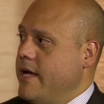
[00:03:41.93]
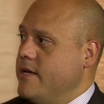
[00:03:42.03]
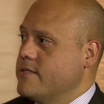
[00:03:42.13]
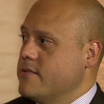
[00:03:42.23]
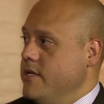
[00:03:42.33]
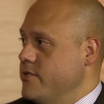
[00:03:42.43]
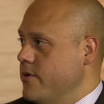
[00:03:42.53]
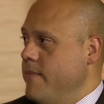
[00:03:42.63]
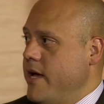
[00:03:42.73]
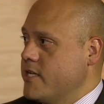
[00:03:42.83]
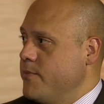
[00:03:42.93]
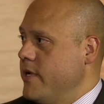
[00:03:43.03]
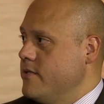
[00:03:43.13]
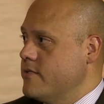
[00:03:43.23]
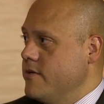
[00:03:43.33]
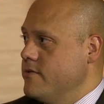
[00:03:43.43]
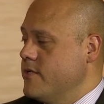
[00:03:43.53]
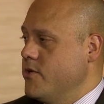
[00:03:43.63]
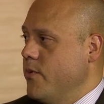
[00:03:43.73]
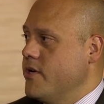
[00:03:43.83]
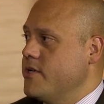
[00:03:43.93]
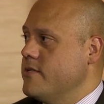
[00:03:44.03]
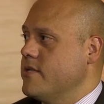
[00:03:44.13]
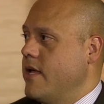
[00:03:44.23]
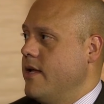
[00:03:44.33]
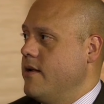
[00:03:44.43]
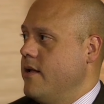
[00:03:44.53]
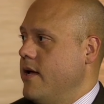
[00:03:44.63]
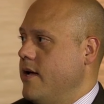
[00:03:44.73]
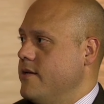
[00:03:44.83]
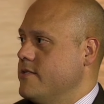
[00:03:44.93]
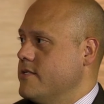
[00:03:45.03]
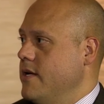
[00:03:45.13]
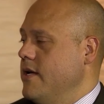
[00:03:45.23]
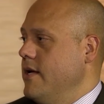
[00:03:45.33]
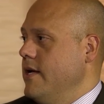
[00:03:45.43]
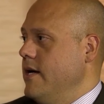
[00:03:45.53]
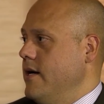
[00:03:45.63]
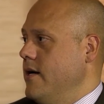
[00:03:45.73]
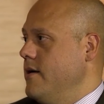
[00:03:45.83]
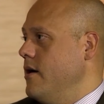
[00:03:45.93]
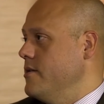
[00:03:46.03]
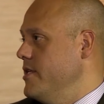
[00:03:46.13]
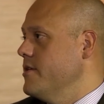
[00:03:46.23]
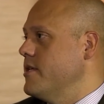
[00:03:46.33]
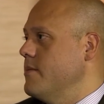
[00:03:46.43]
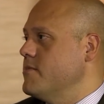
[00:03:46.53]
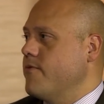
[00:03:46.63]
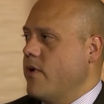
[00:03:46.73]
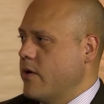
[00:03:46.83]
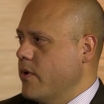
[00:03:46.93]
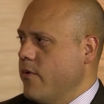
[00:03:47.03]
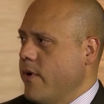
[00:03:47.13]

as interim management in certain situations, and as on deal teams for equity